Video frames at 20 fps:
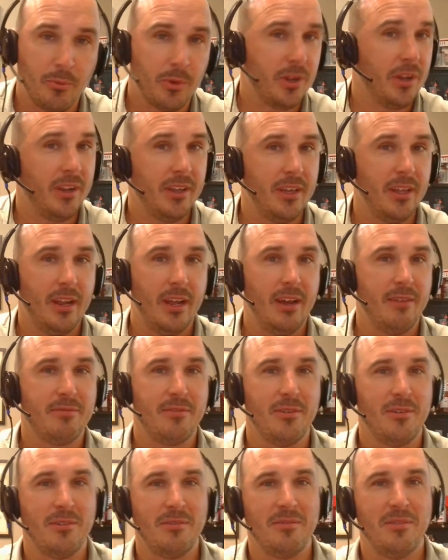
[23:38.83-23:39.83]
and we're going to get
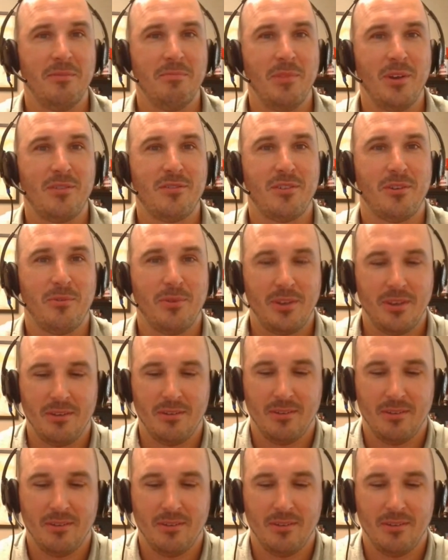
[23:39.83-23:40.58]
after and make sure we